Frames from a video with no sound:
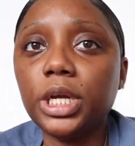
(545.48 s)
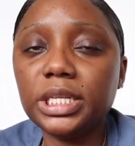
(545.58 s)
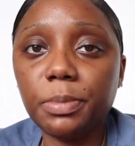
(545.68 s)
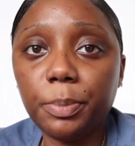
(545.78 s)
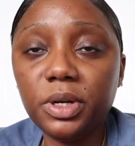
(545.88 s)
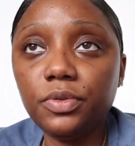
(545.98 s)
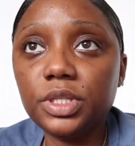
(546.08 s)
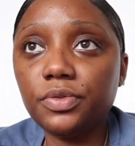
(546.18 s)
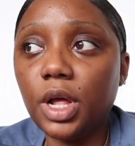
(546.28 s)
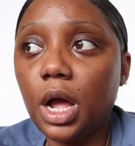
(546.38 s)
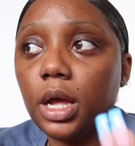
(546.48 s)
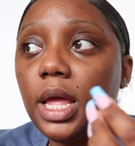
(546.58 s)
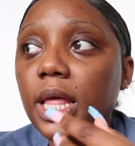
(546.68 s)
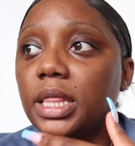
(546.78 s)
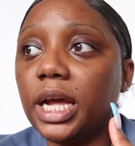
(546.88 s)
you guys in my previous vlog
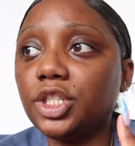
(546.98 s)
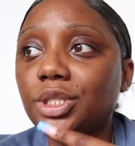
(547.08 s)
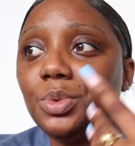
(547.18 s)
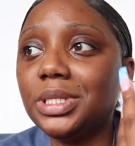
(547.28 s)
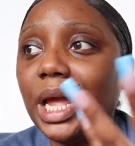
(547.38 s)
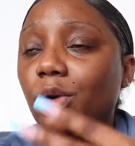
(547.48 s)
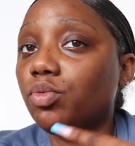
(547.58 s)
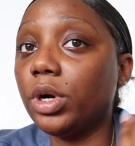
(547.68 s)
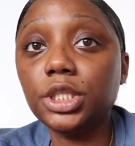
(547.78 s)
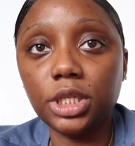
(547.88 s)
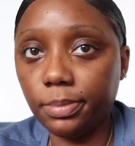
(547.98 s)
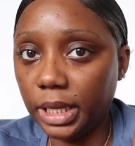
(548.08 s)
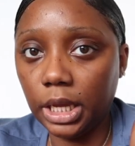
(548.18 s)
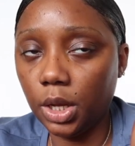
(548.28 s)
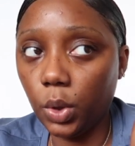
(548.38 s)
that she was like rushing
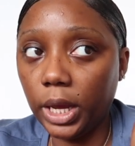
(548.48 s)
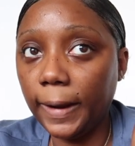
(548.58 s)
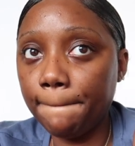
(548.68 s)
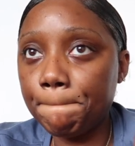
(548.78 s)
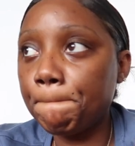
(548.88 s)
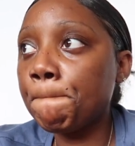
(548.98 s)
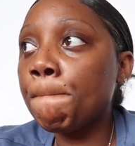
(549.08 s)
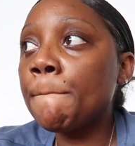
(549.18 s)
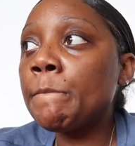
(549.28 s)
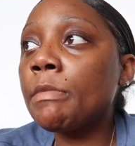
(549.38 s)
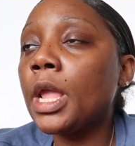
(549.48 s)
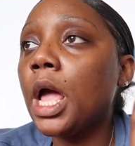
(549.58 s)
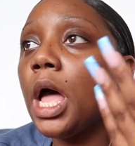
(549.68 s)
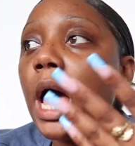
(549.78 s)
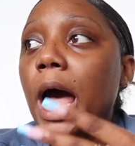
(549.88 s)
me okay
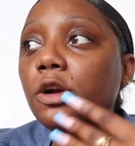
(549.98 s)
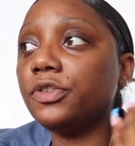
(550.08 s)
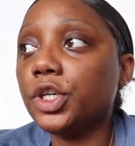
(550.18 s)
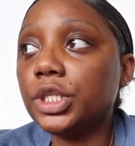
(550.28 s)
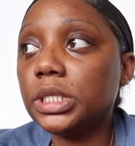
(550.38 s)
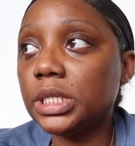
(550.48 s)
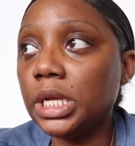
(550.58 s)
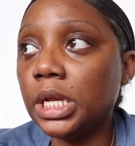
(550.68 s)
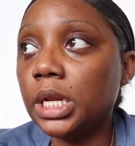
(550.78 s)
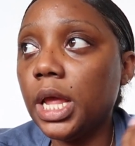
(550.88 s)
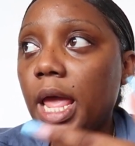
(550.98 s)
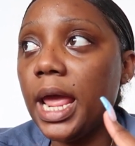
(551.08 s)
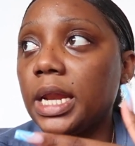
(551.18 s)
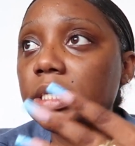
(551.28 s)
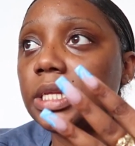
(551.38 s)
out of her seat
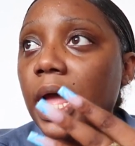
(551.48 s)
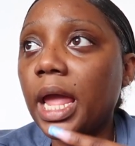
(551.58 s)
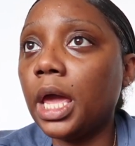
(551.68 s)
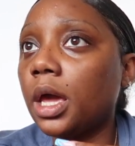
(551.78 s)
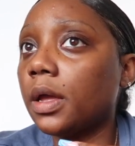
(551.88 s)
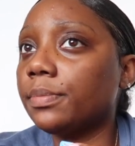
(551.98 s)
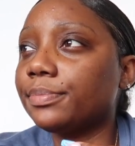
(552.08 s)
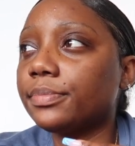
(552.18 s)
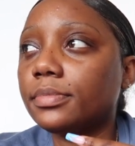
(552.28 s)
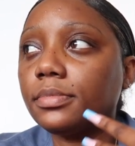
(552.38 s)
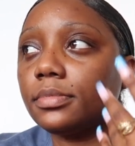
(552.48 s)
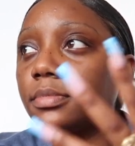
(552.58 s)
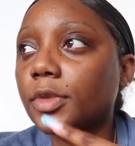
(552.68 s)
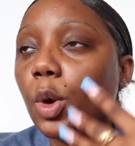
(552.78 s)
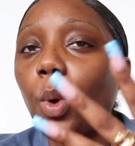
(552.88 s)
and it's like
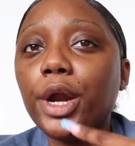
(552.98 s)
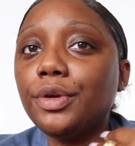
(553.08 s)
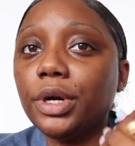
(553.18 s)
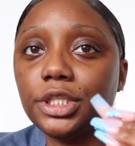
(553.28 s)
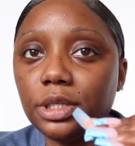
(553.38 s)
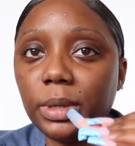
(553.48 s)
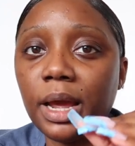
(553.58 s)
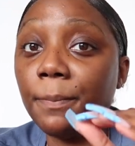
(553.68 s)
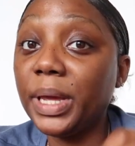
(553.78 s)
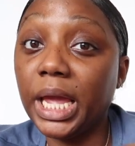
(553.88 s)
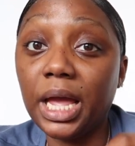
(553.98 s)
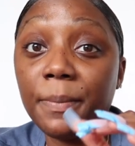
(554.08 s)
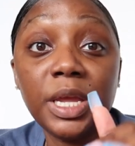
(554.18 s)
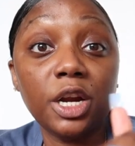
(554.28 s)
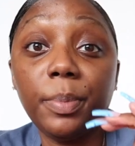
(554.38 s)
why are you rushing me i'm paying
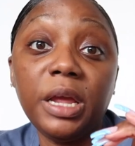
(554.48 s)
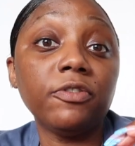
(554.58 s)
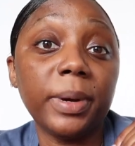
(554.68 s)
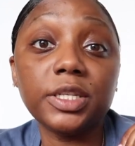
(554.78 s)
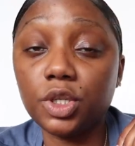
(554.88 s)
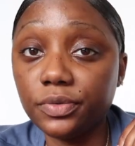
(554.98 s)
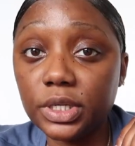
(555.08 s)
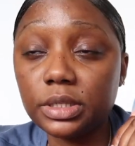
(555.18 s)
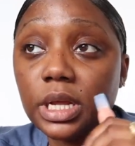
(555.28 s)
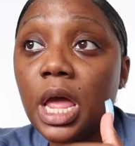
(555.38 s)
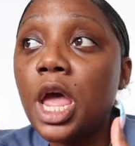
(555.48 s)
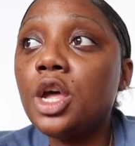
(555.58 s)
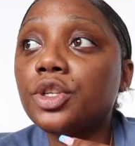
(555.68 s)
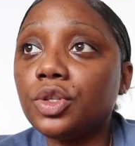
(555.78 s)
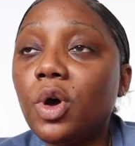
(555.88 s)
i'm here paying for my service
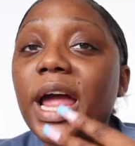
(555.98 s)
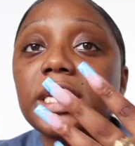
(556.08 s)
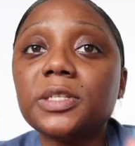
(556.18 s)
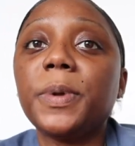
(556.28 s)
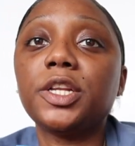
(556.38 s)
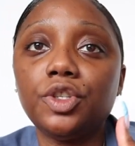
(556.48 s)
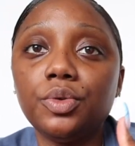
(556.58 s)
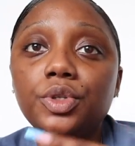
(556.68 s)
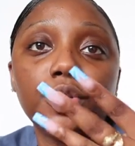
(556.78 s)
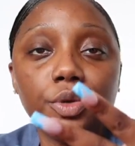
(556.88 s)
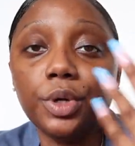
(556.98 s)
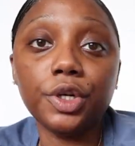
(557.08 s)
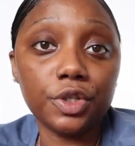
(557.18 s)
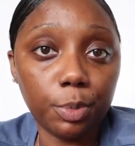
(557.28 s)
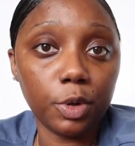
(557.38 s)
so i expect you to do what
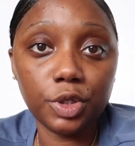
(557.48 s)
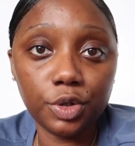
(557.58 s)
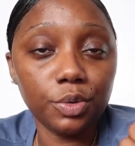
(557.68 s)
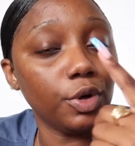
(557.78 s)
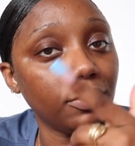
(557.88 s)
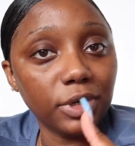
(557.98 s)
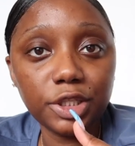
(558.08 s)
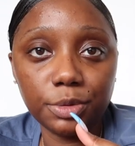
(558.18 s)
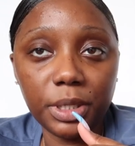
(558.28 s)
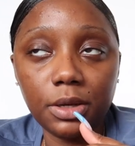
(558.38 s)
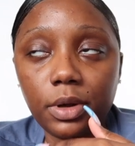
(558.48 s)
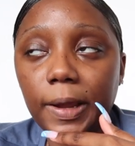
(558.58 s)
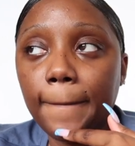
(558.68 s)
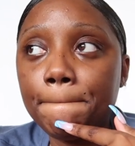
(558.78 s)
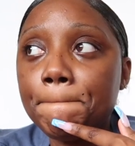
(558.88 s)
you're supposed to do don't rush me
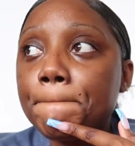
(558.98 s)
okay